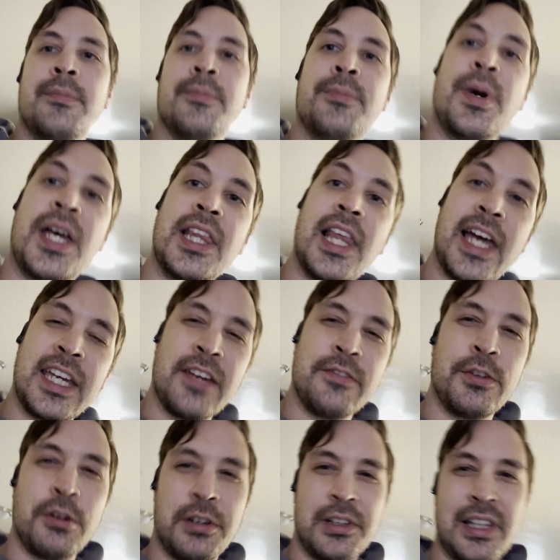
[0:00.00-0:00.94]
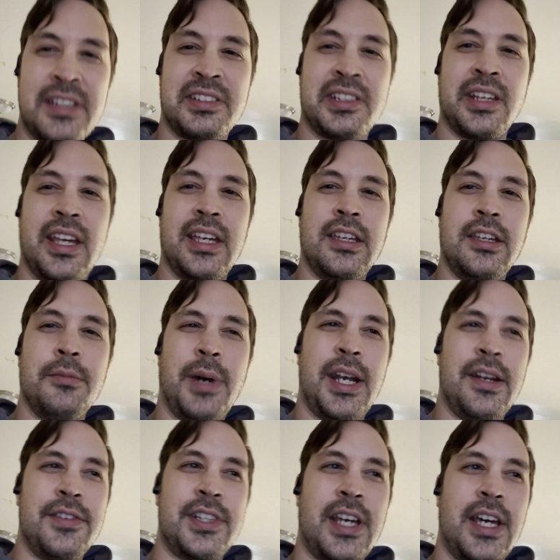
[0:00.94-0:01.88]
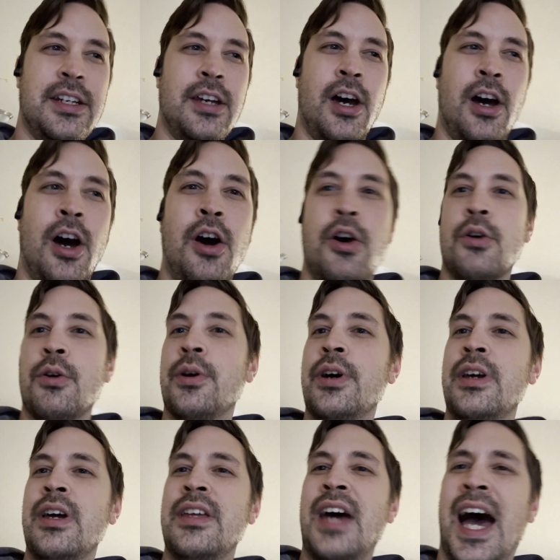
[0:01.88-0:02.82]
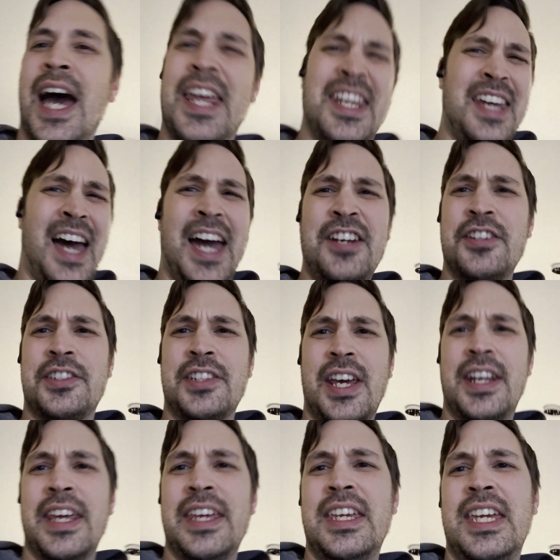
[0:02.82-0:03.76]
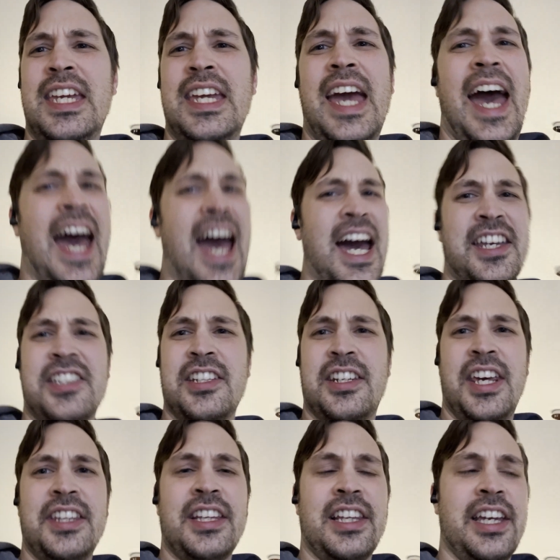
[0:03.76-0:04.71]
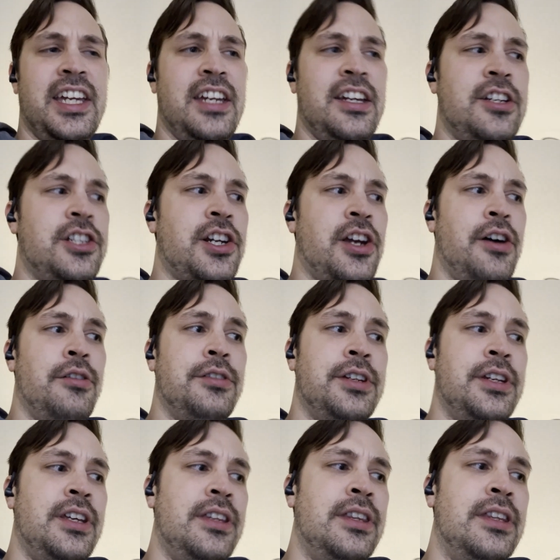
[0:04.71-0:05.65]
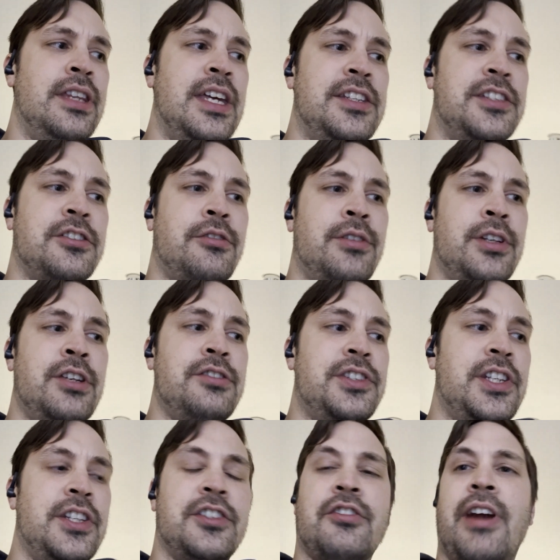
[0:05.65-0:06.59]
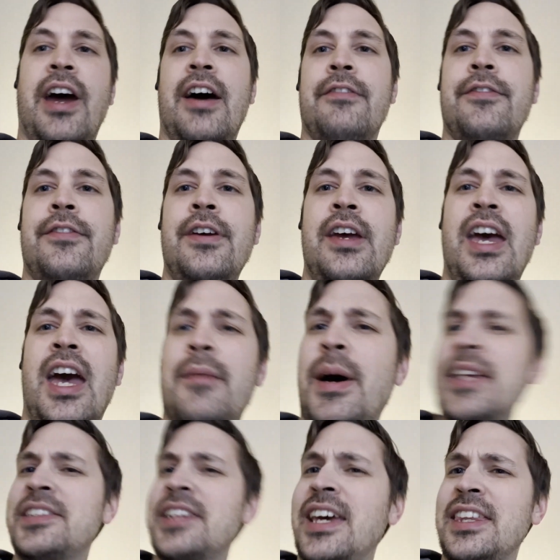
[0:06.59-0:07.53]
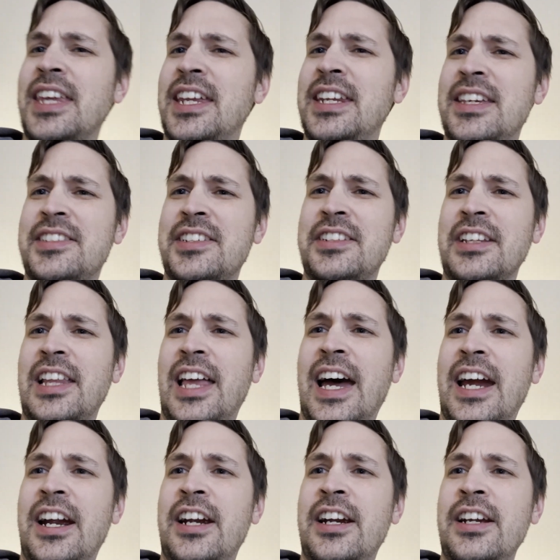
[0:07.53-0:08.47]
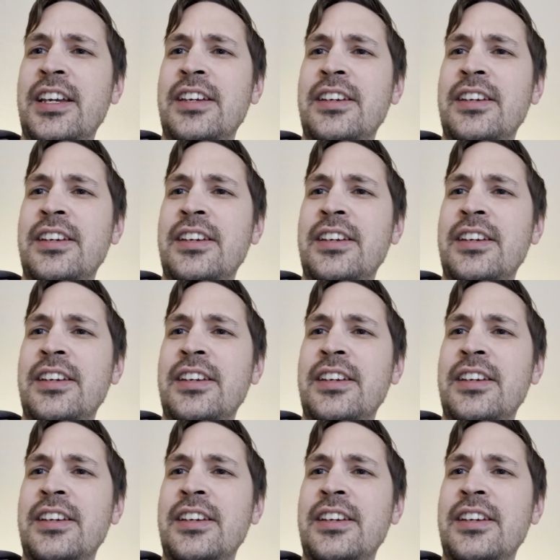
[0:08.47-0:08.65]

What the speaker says: But like, if you were listening, you might have said, oh, I just said he accidentally used this graph. Am I saying that he isn't a liar?